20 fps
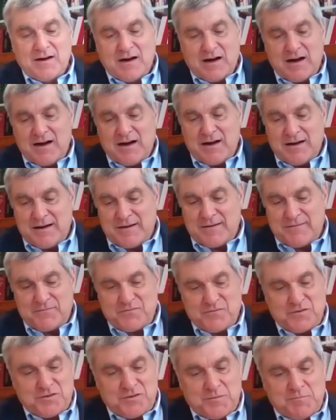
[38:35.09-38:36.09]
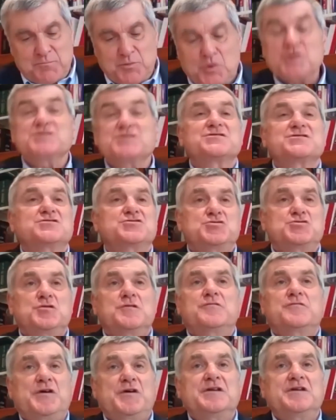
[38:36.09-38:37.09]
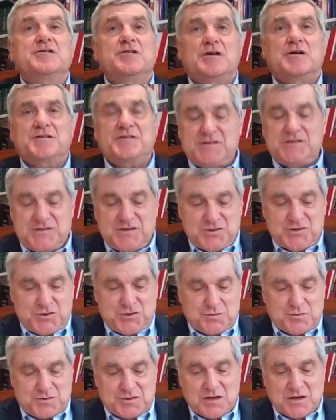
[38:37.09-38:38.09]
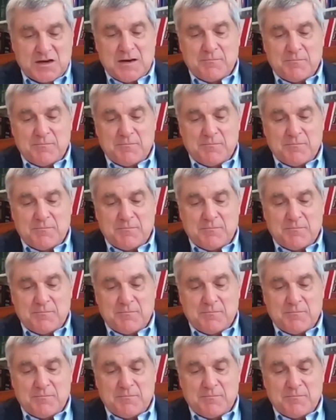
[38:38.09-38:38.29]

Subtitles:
the books that you have written on these issues.